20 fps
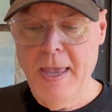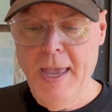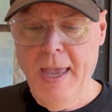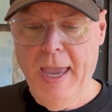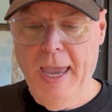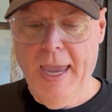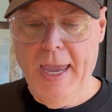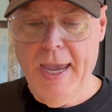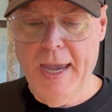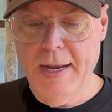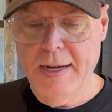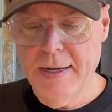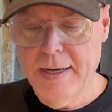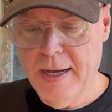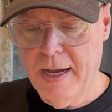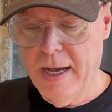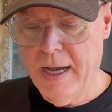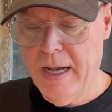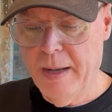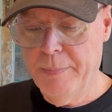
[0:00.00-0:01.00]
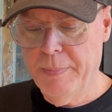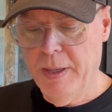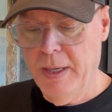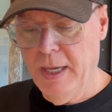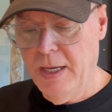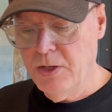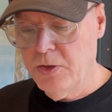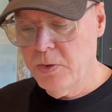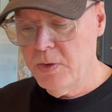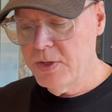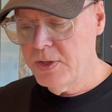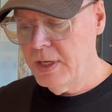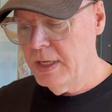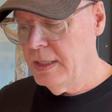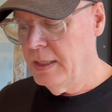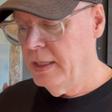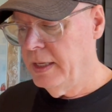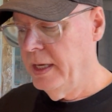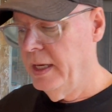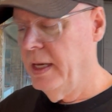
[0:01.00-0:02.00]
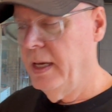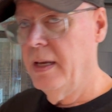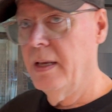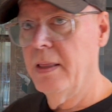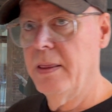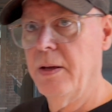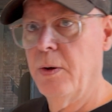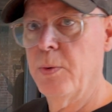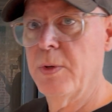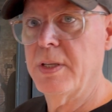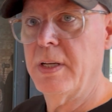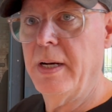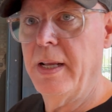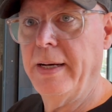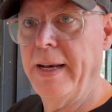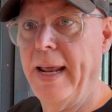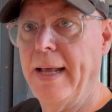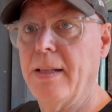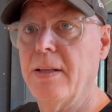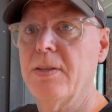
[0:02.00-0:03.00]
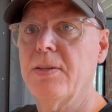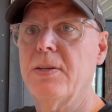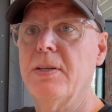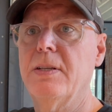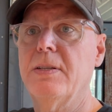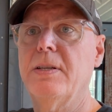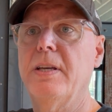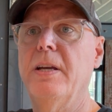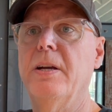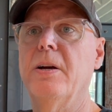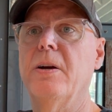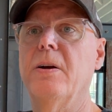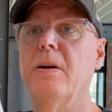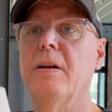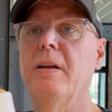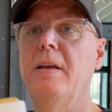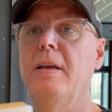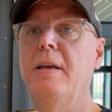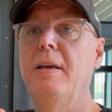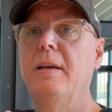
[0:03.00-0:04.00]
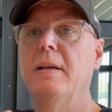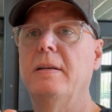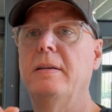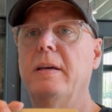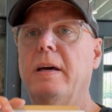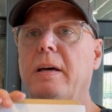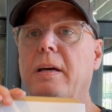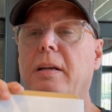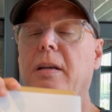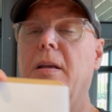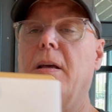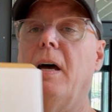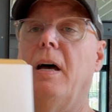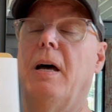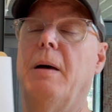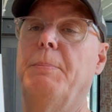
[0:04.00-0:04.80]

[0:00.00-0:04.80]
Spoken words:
And interestingly, there was an analysis here done